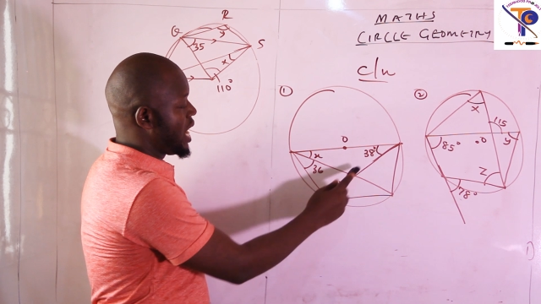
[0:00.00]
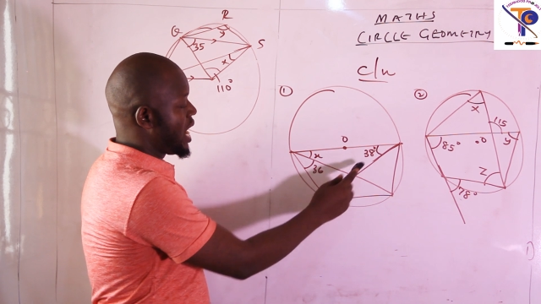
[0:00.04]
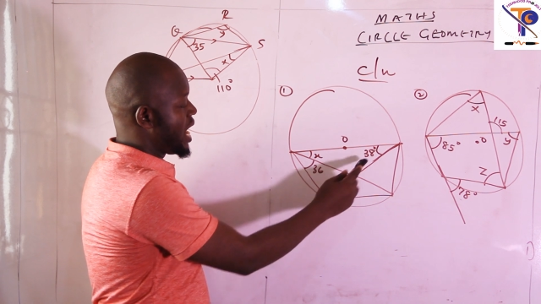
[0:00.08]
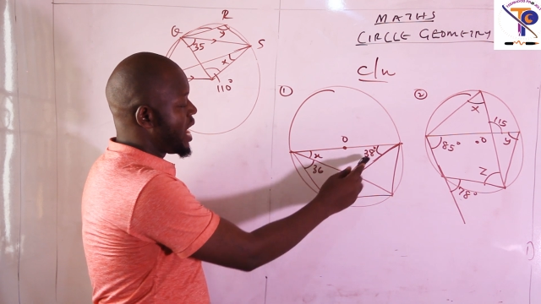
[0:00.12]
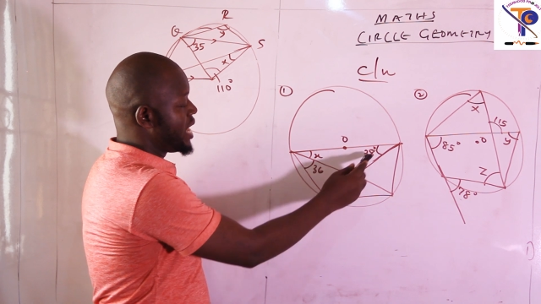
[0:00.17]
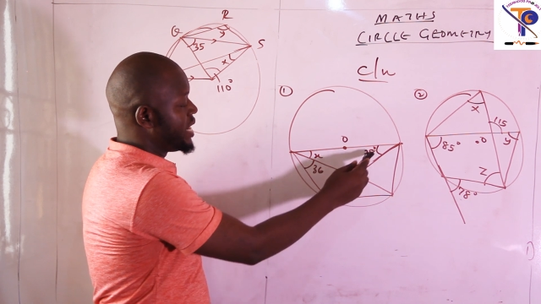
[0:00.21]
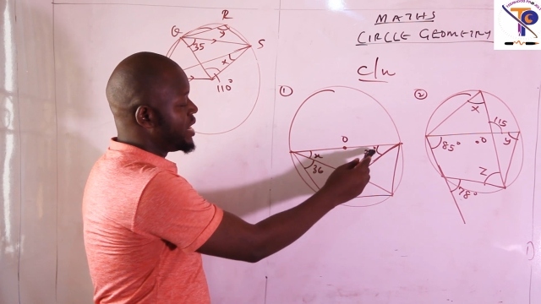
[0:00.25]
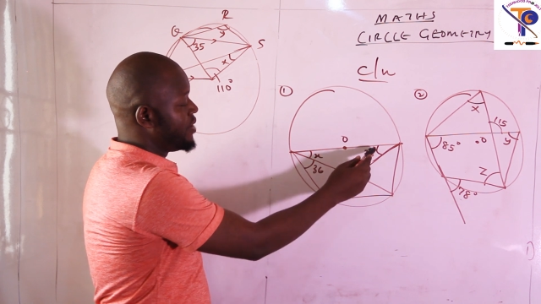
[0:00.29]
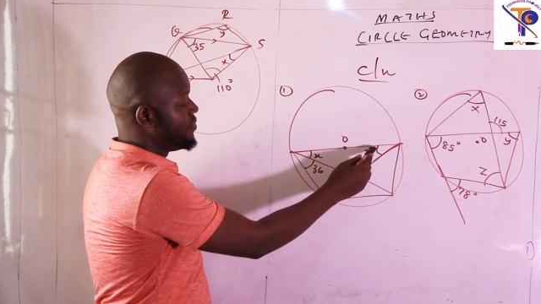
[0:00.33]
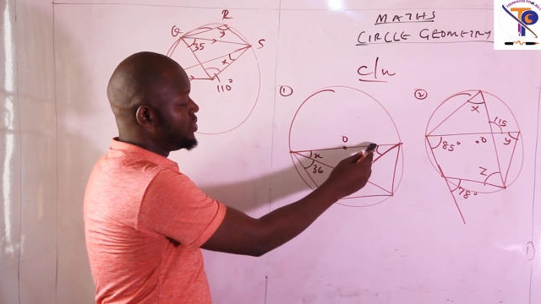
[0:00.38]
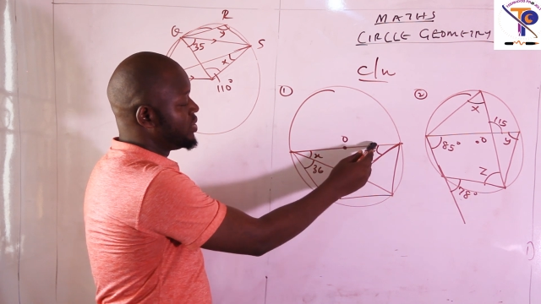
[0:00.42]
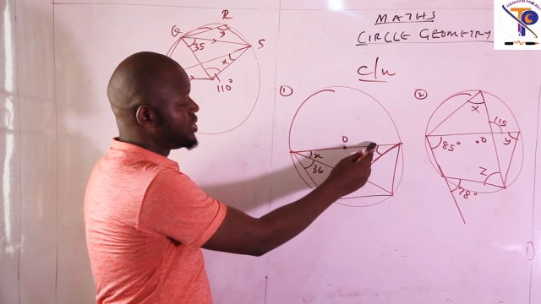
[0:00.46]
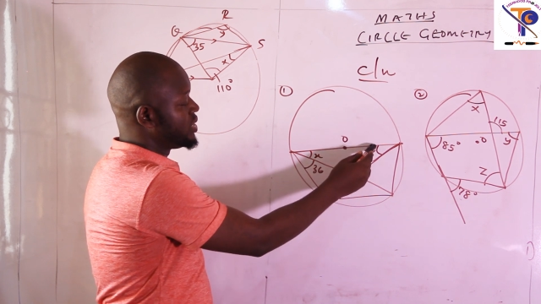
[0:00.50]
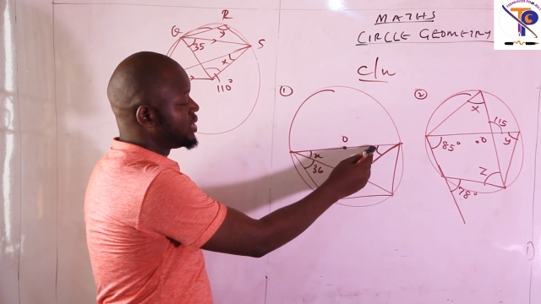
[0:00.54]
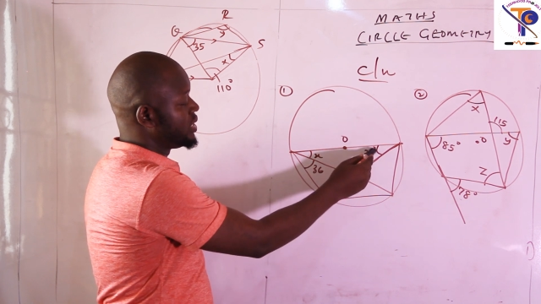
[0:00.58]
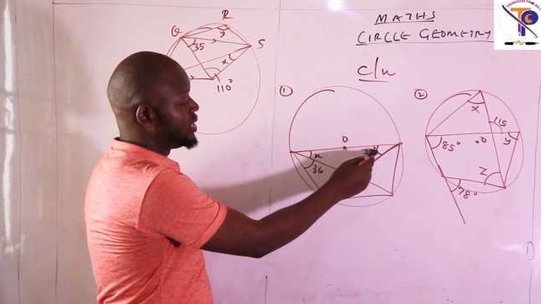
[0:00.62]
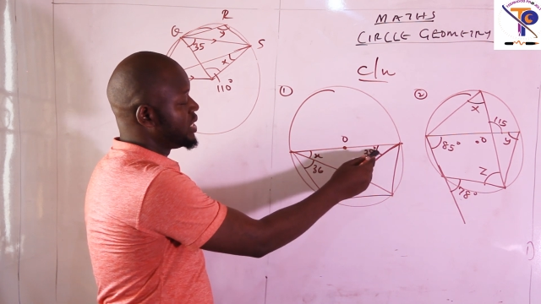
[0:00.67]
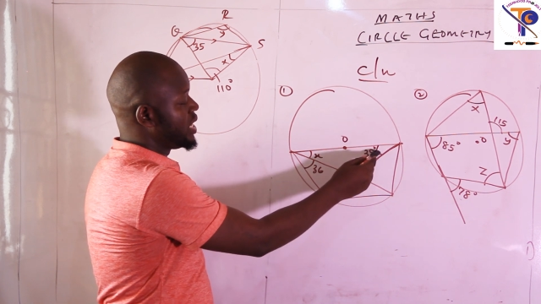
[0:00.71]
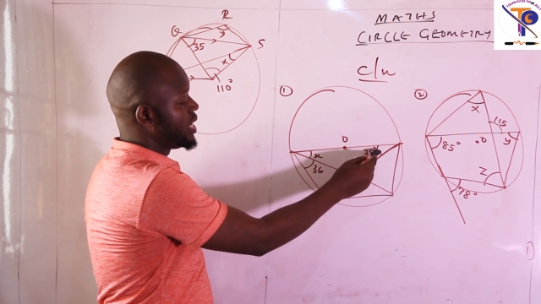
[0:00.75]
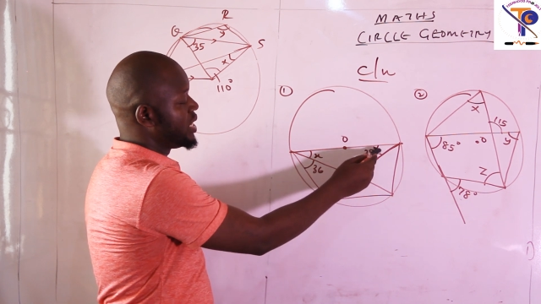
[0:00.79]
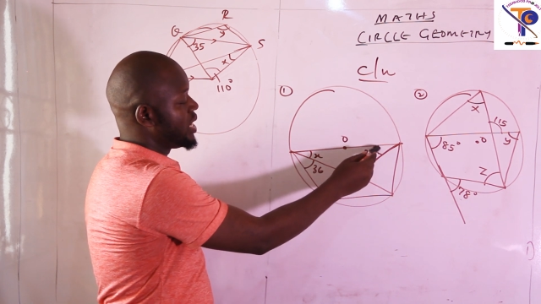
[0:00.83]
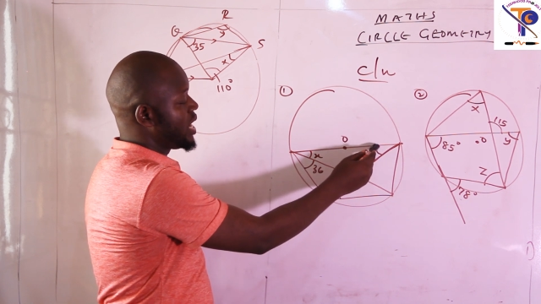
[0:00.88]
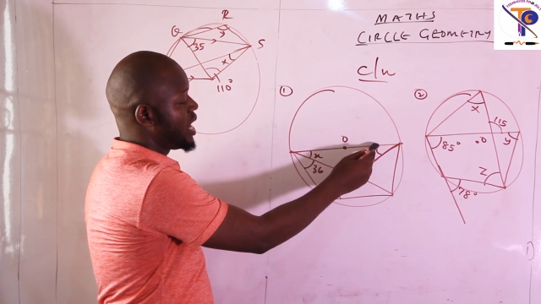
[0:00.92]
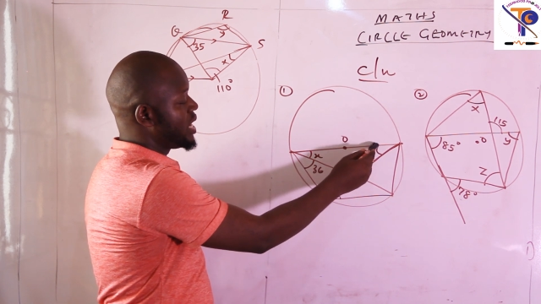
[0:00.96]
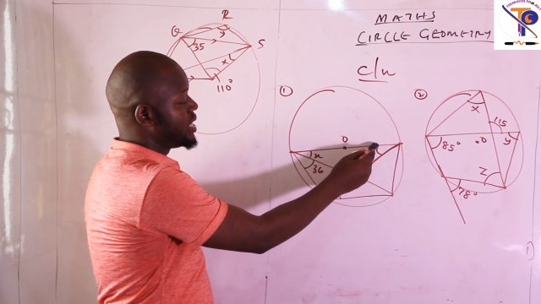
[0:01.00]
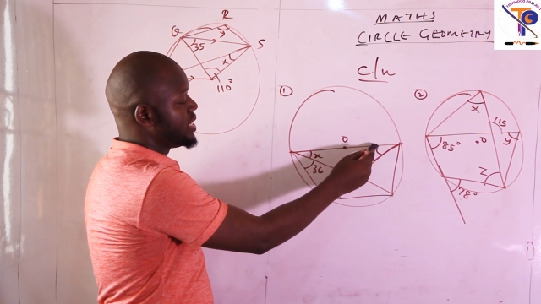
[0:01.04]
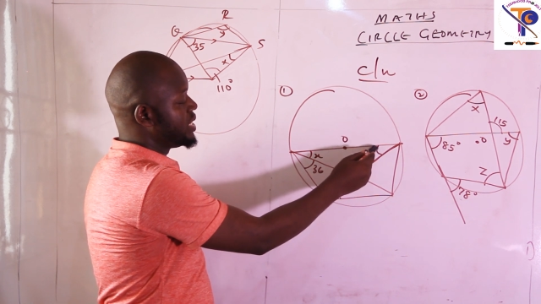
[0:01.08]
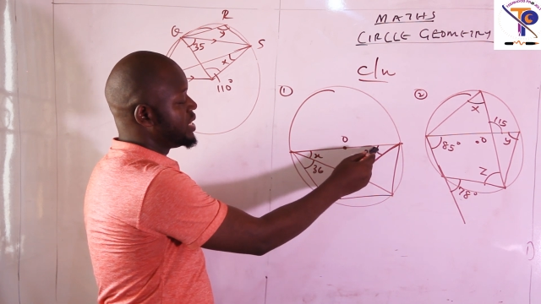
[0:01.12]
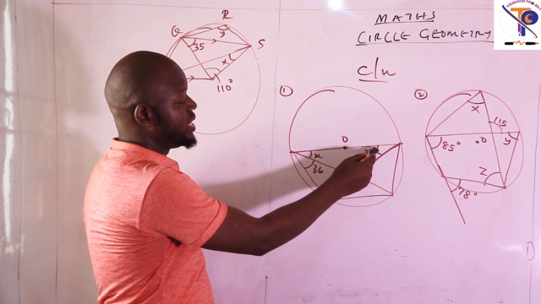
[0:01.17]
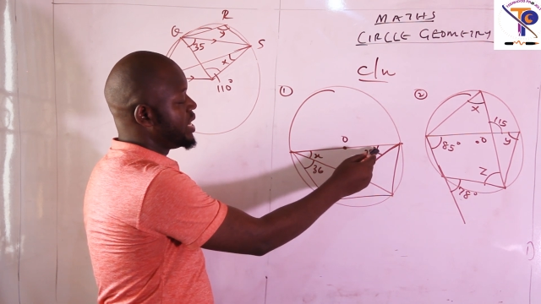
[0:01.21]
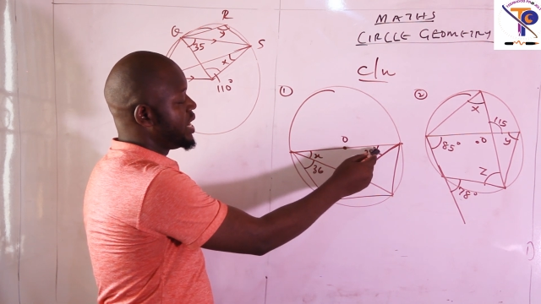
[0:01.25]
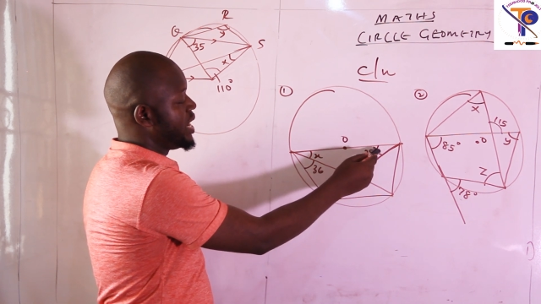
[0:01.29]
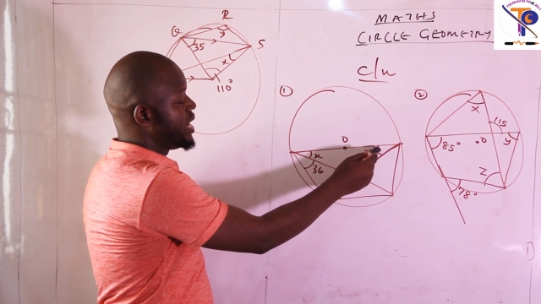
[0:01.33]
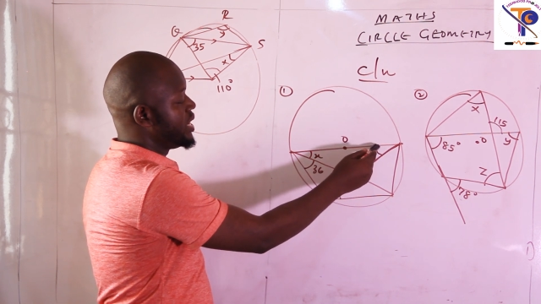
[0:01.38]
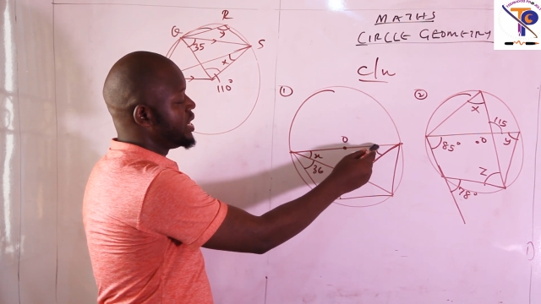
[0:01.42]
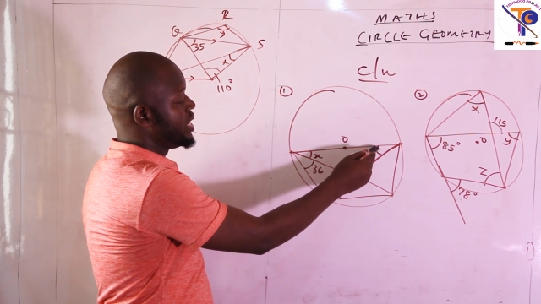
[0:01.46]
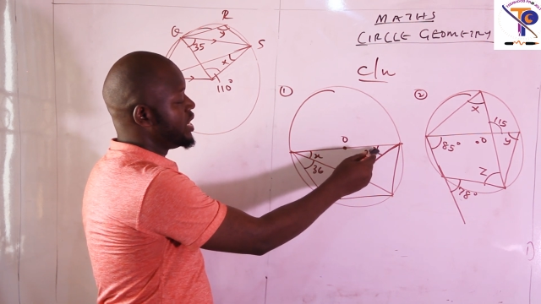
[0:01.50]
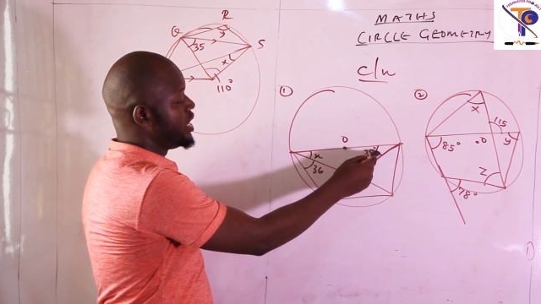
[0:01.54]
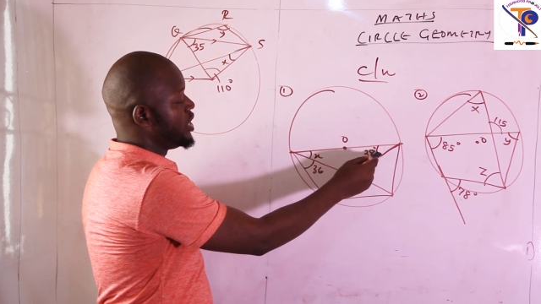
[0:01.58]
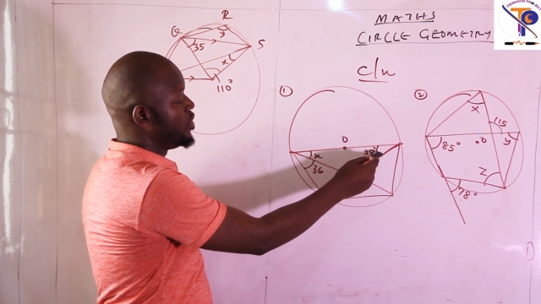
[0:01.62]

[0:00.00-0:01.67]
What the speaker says: and everything here and here